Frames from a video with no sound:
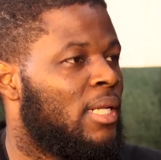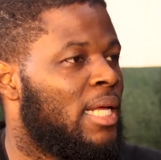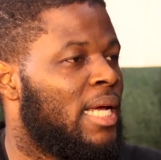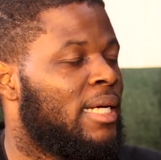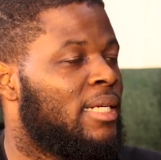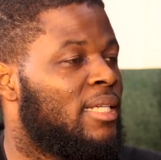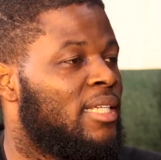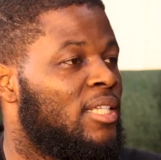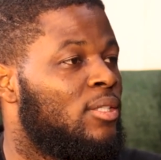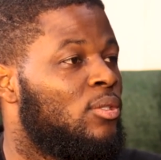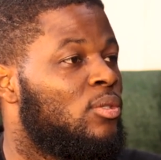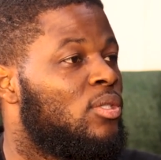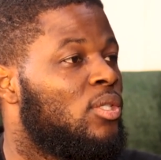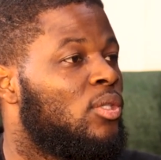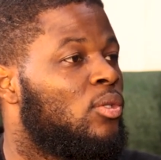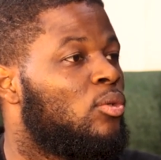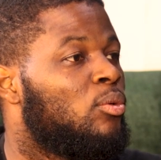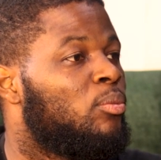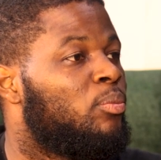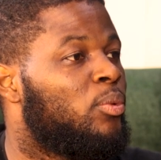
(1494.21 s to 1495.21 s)
Like, they use
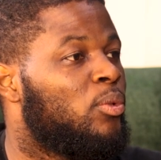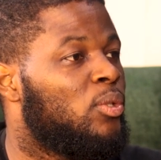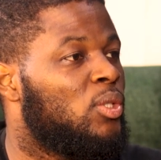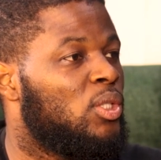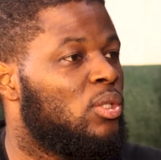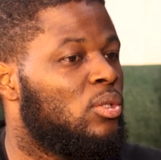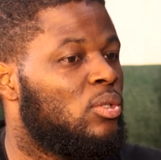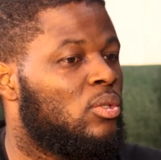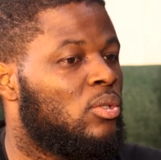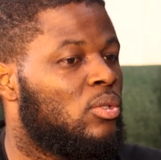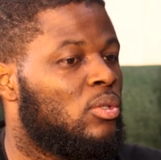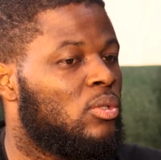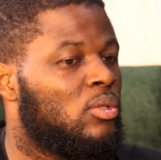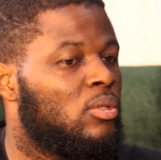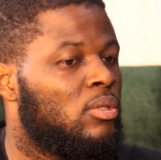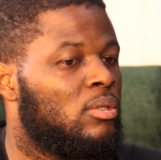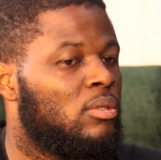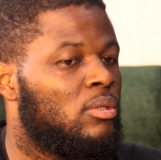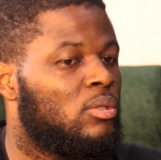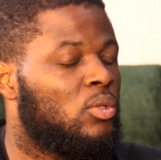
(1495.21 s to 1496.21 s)
it to produce
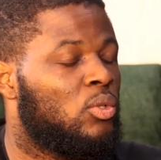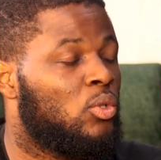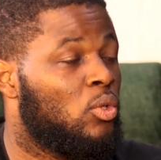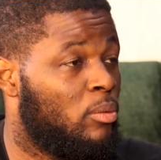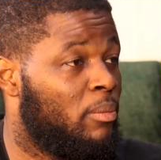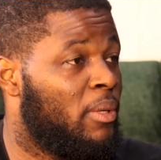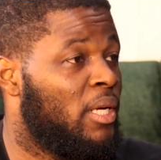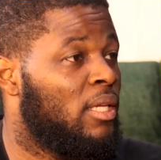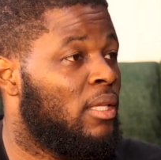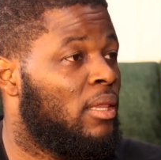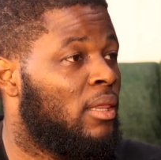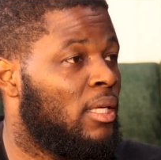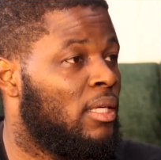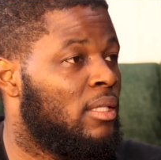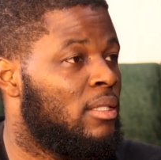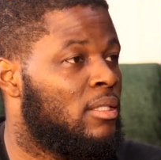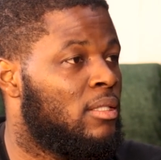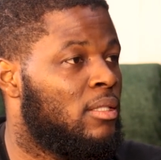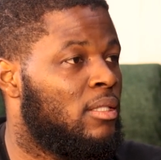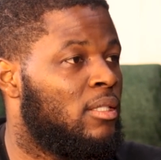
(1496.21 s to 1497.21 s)
so many
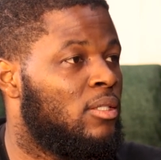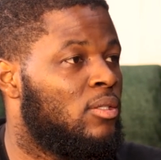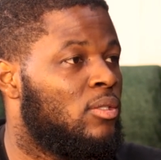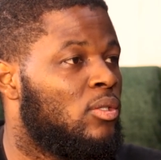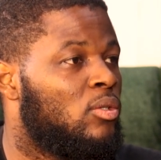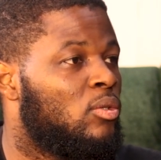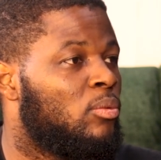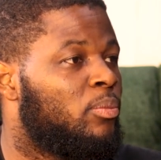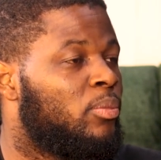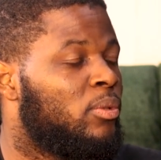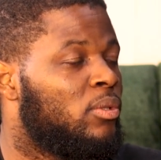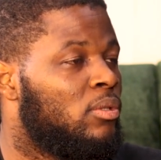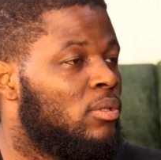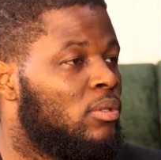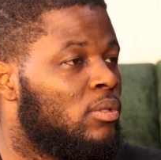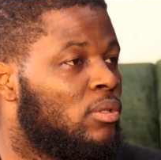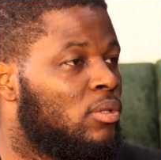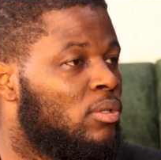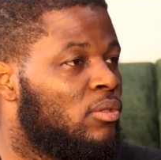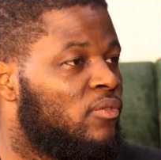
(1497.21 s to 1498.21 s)
things. They use it to
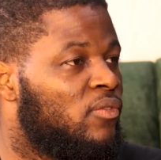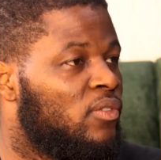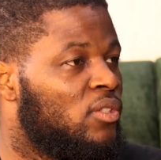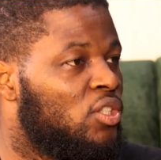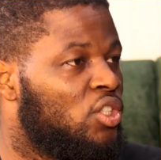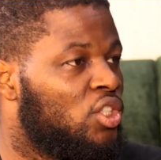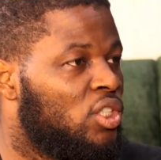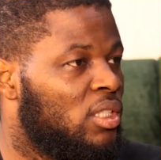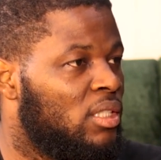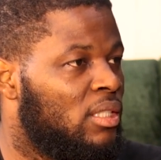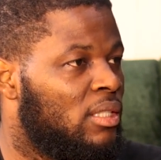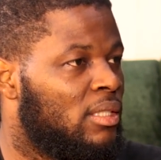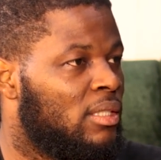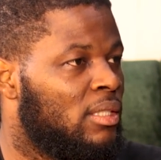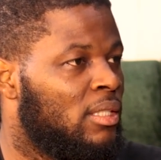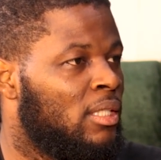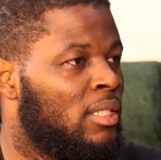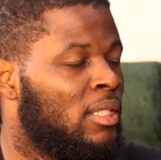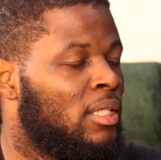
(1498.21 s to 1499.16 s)
produce roofing sheets.